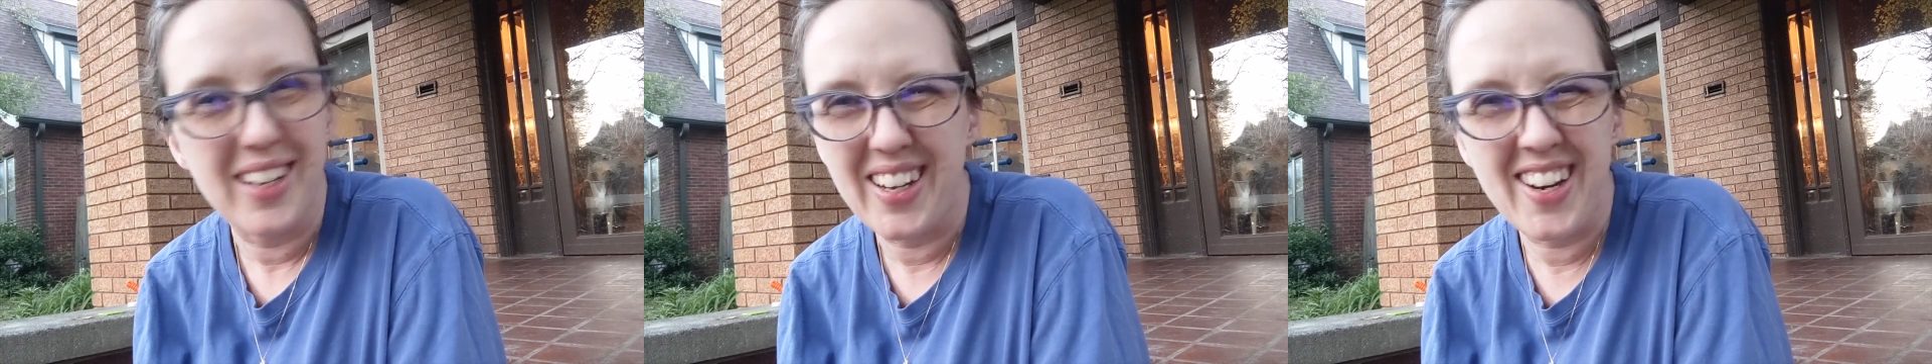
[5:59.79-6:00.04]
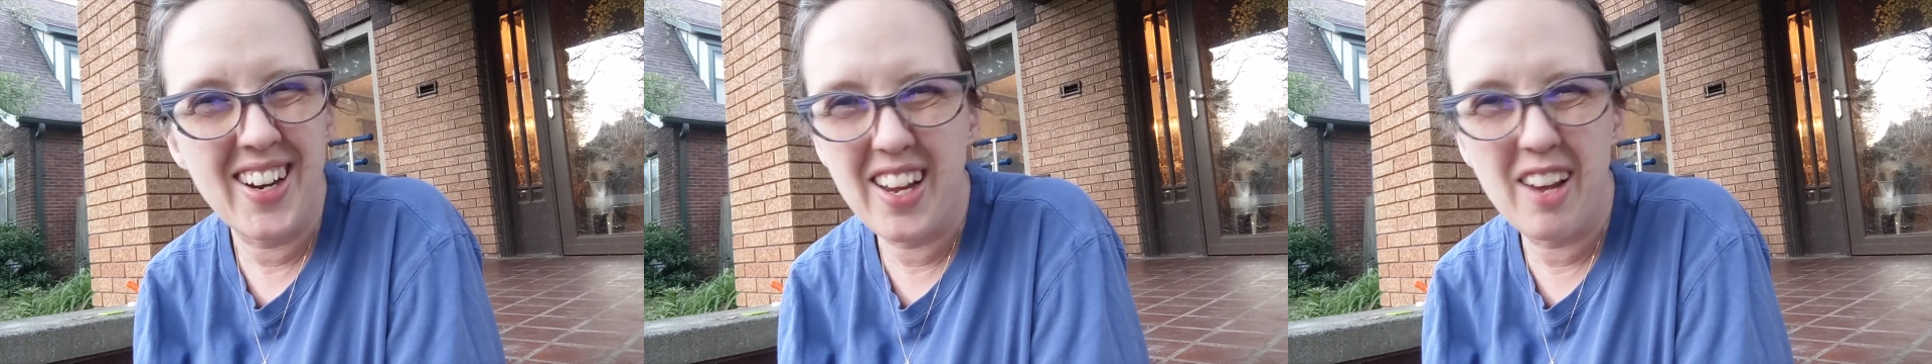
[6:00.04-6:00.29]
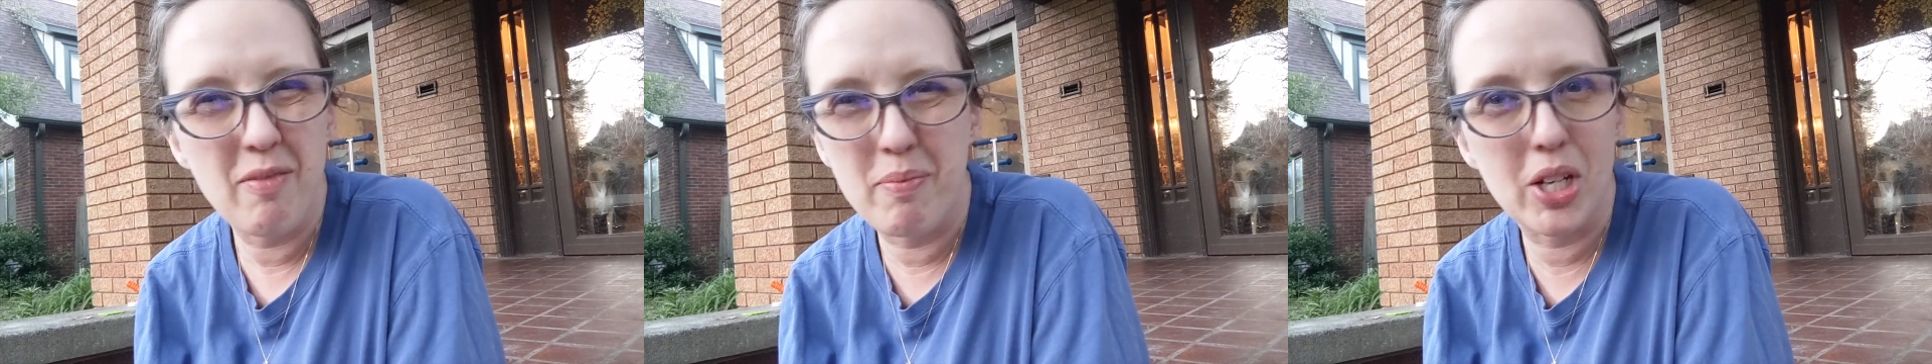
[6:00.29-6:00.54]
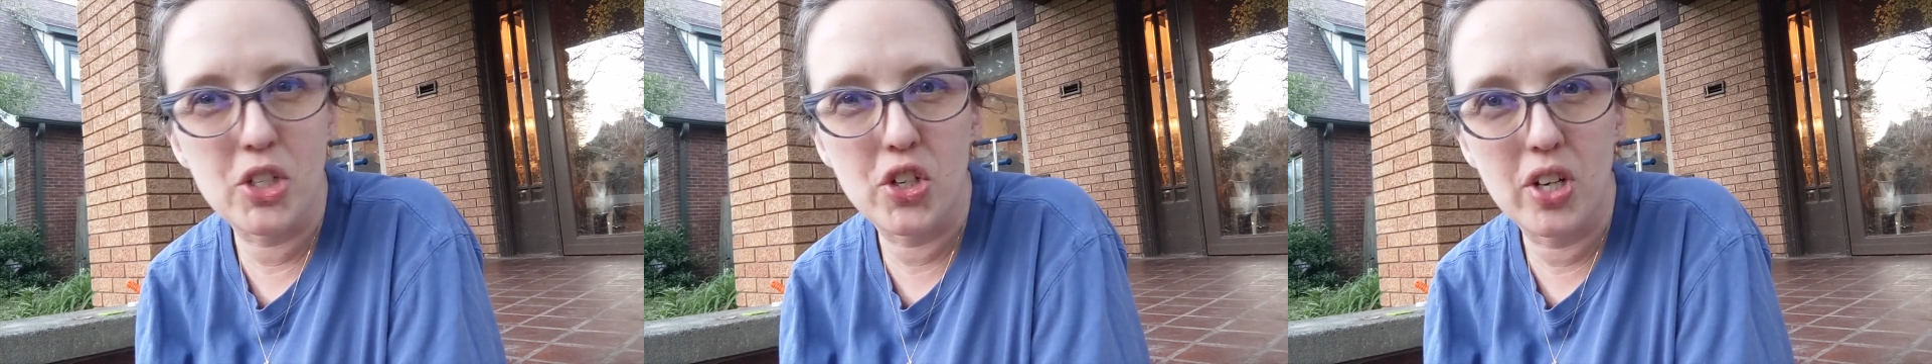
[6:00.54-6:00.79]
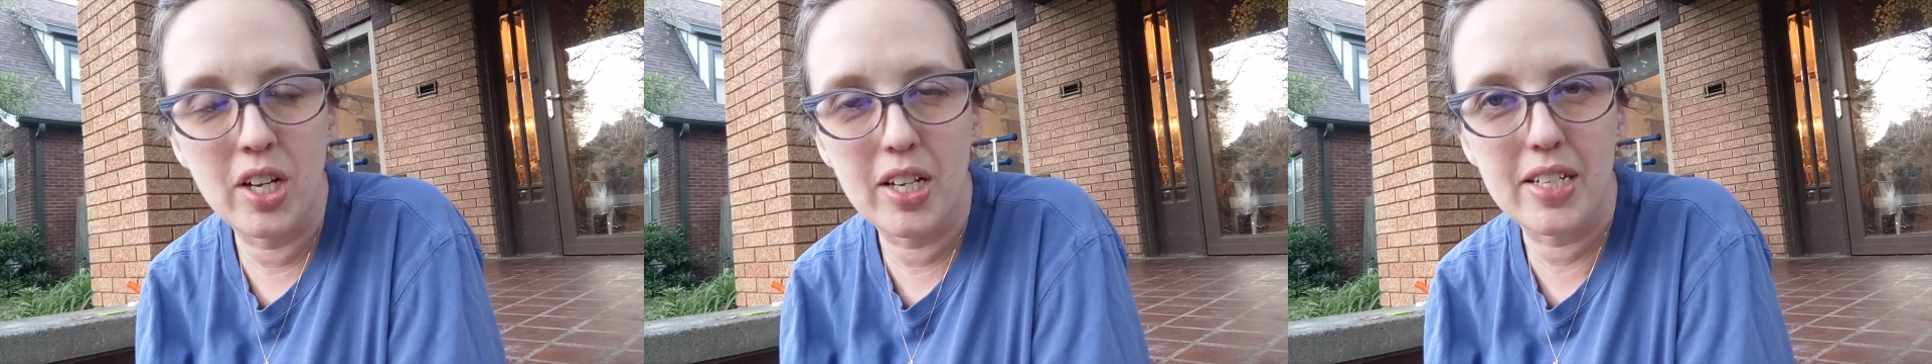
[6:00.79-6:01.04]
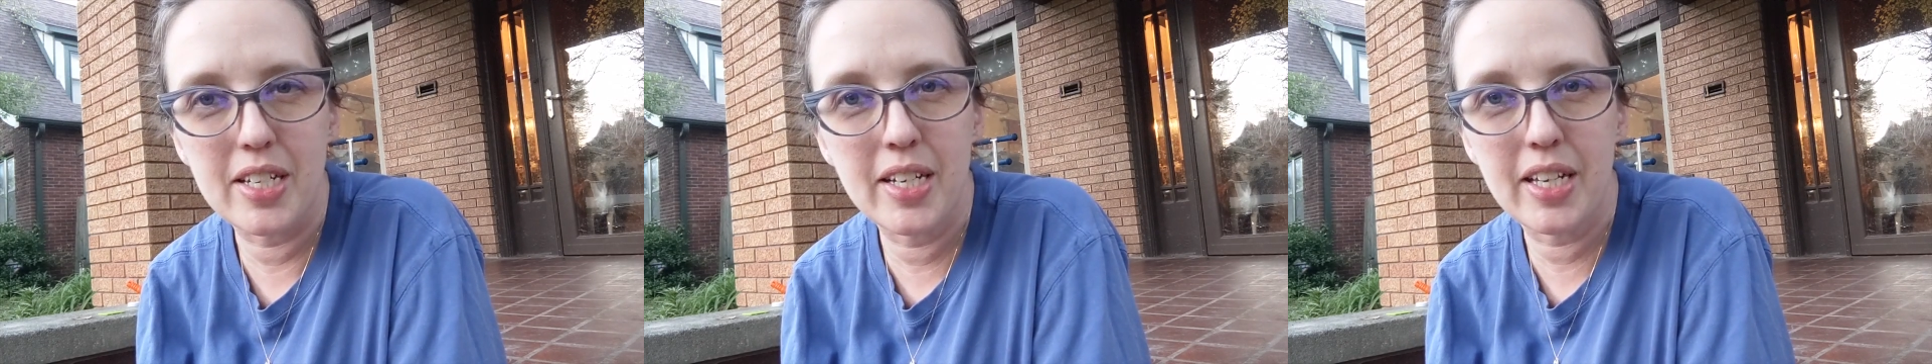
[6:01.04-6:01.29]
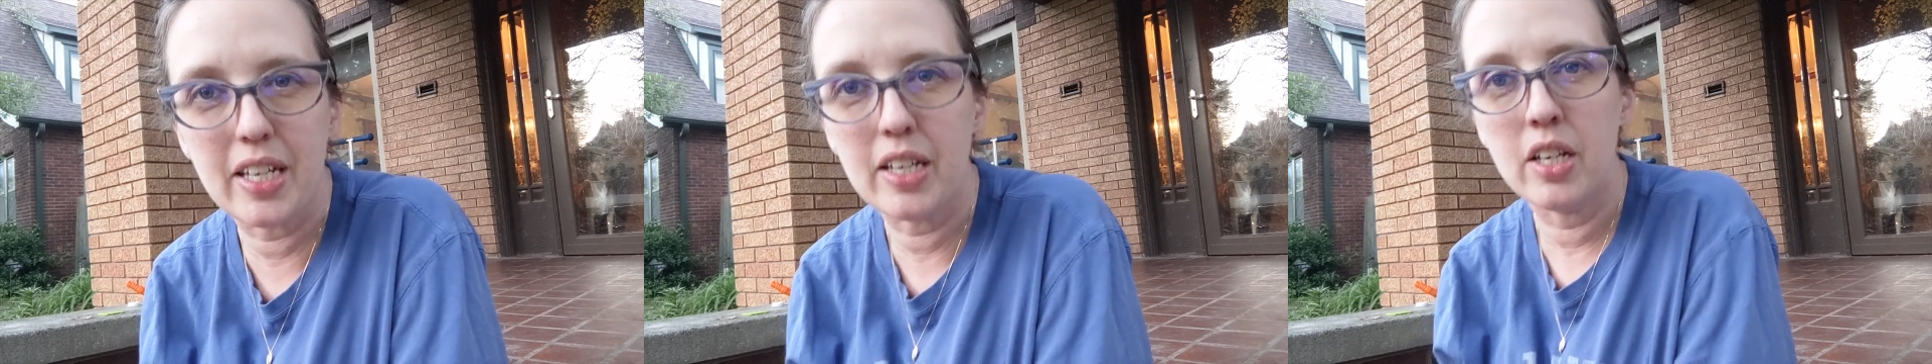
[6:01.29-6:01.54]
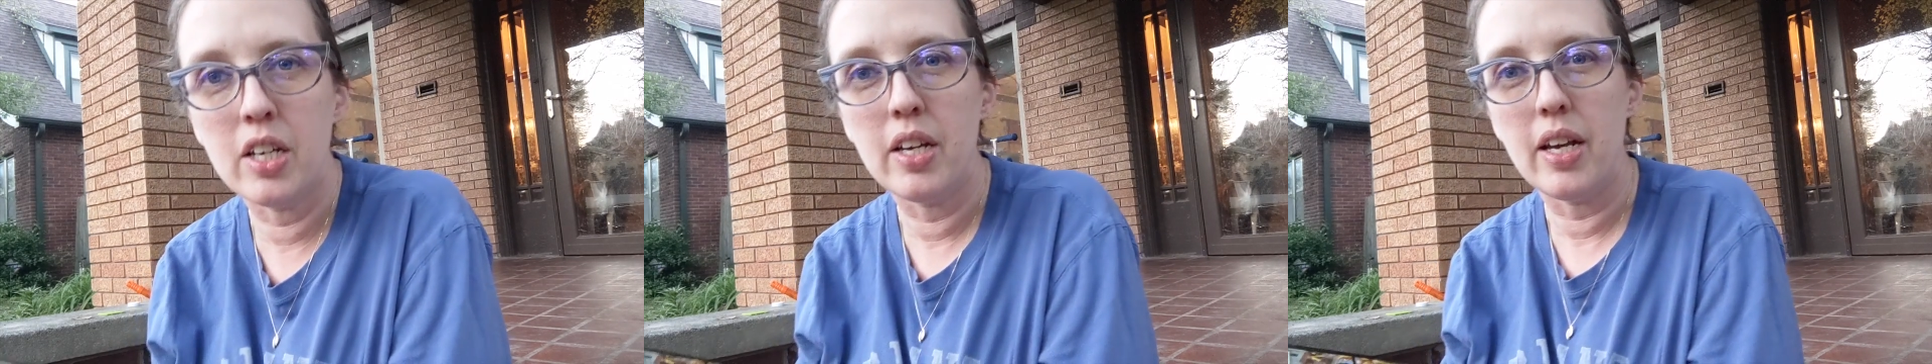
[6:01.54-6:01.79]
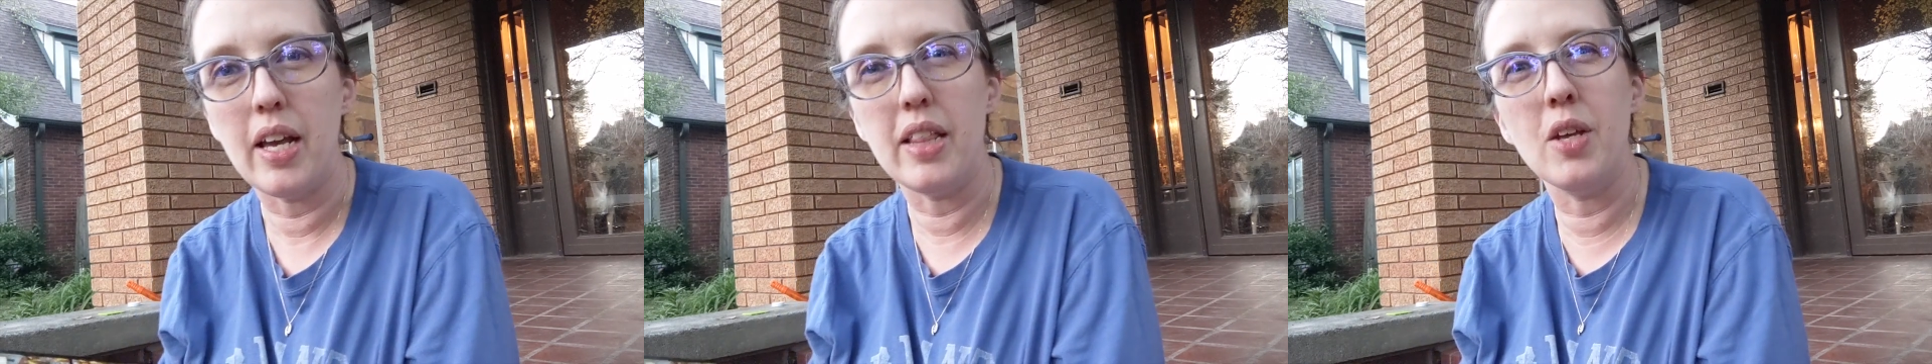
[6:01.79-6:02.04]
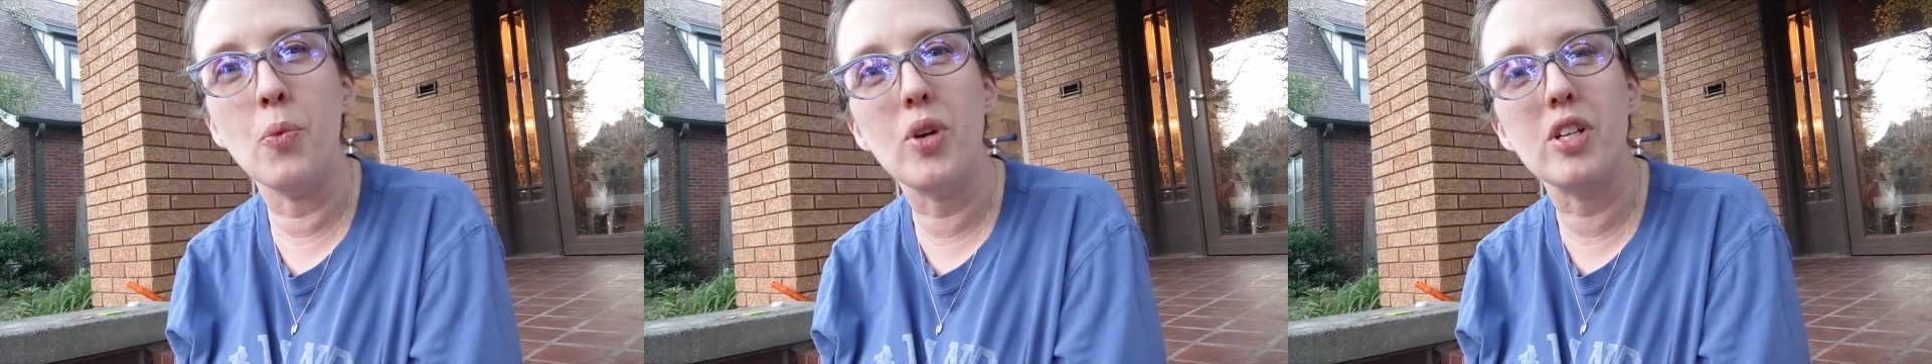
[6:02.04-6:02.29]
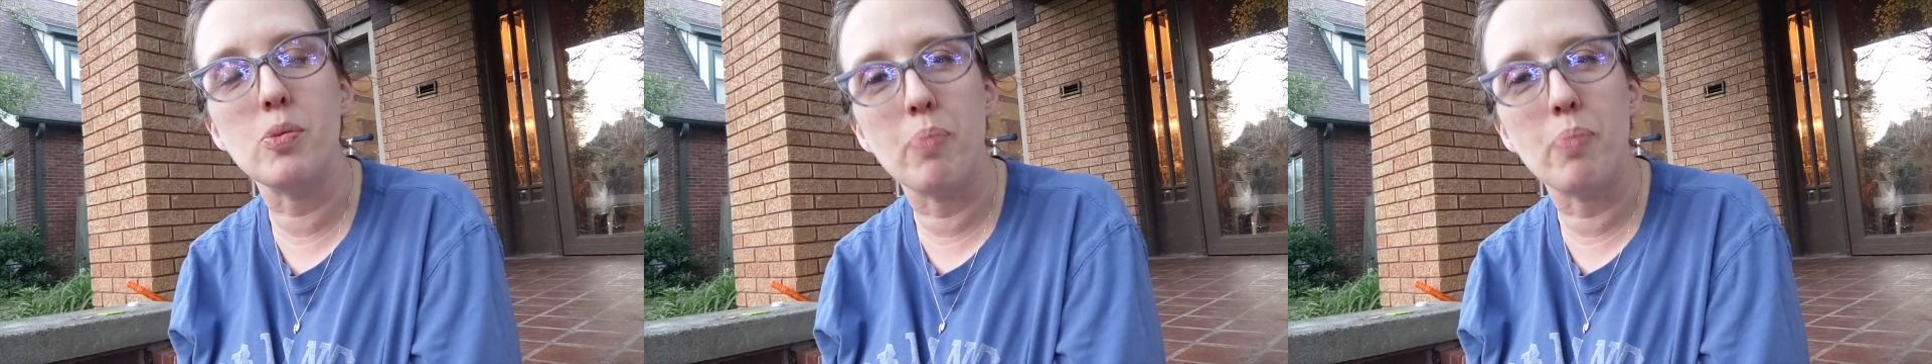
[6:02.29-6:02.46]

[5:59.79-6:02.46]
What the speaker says: He didn't have much on, did he? And then when his